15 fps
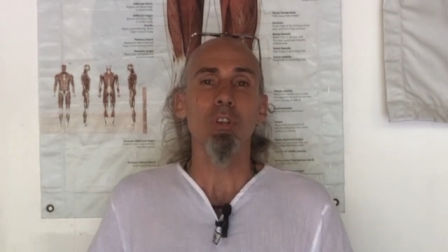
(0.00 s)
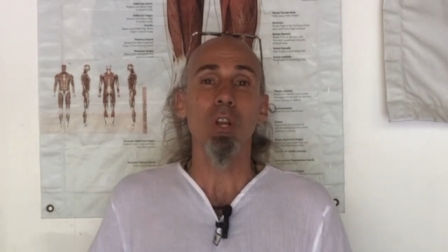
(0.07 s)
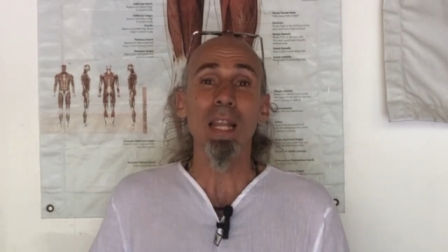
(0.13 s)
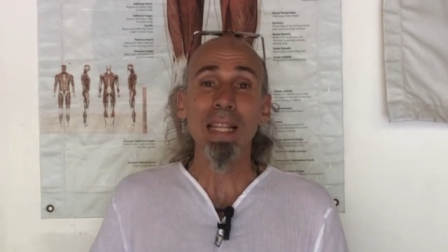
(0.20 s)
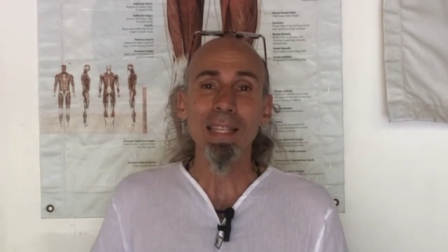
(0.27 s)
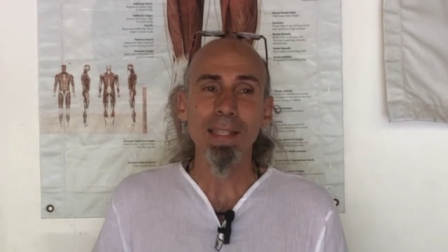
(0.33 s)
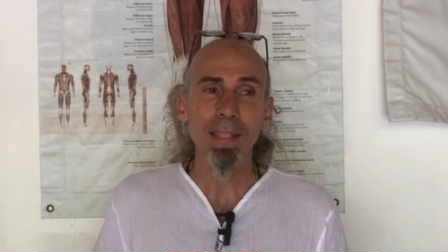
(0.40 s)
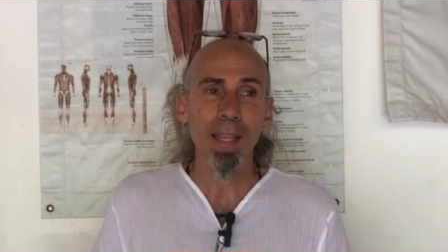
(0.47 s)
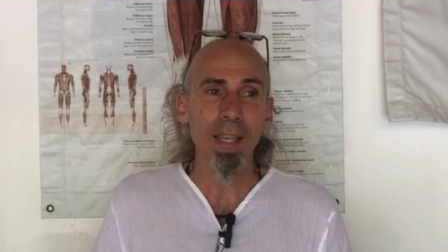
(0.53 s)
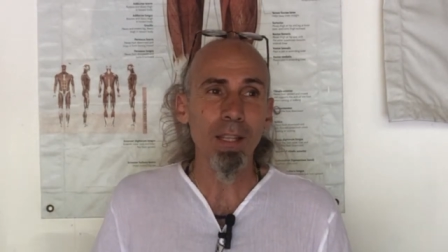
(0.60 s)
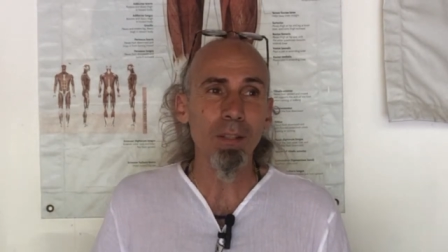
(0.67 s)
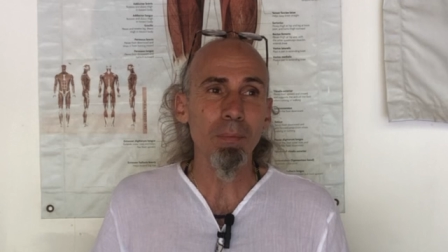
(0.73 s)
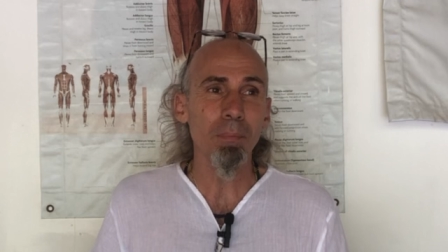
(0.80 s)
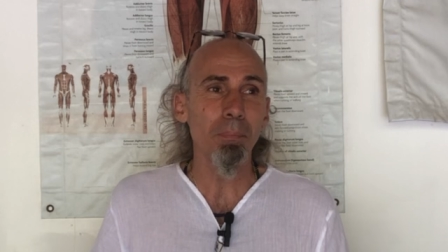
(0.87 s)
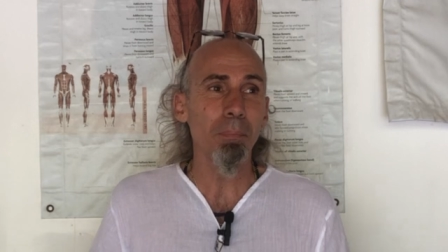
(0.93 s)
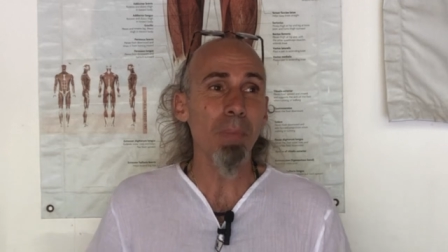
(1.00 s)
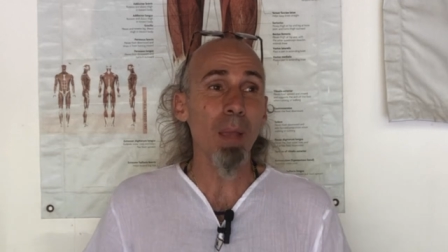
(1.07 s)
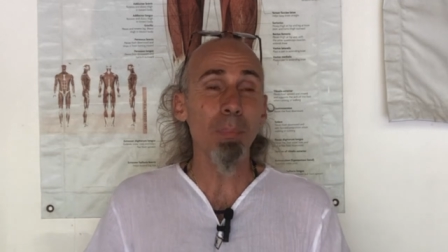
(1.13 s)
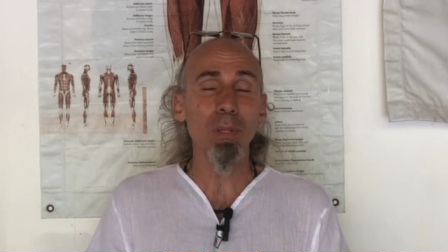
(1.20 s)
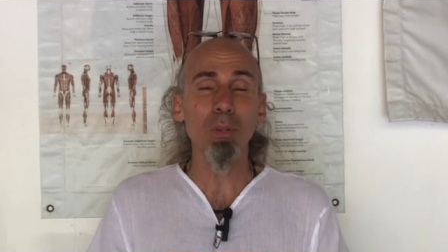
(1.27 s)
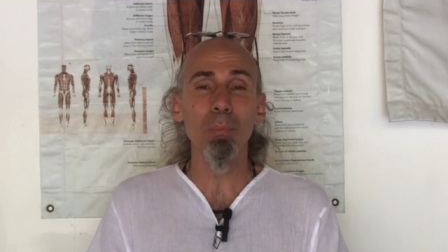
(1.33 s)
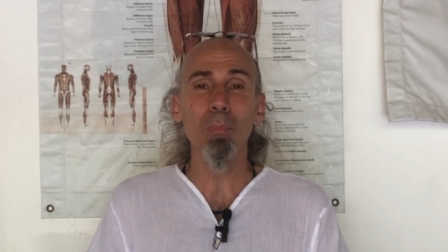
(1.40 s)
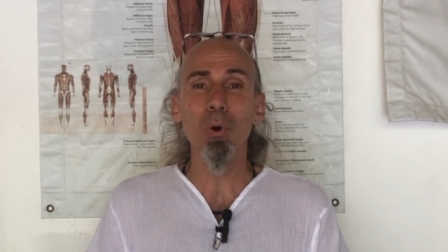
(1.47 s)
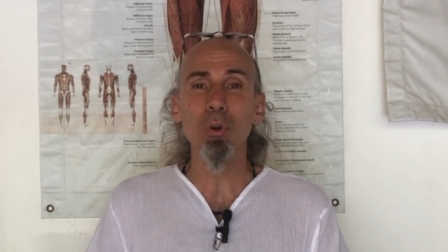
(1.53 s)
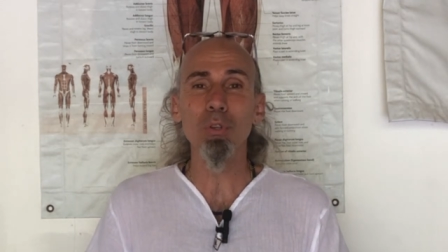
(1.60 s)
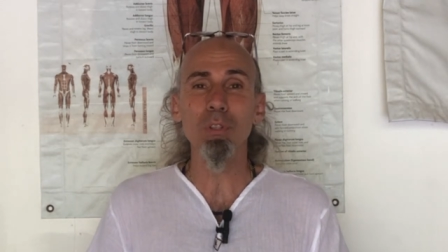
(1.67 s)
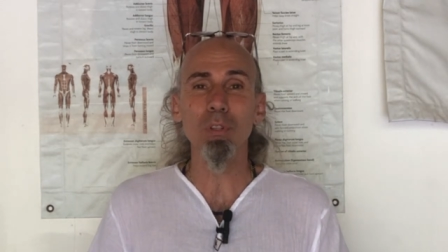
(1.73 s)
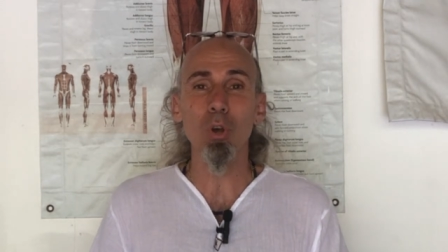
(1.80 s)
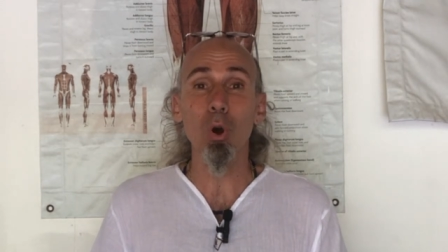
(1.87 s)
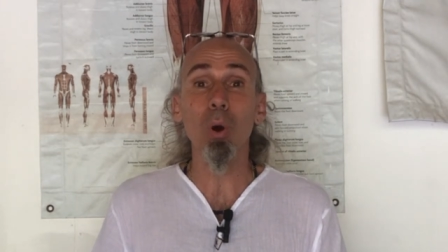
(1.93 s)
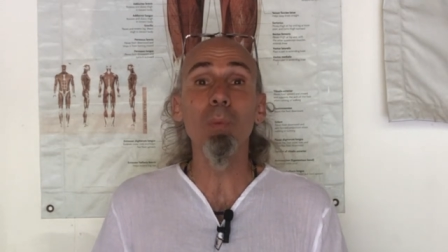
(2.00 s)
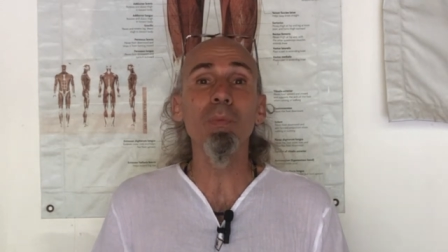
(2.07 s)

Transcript: So let's take maybe the most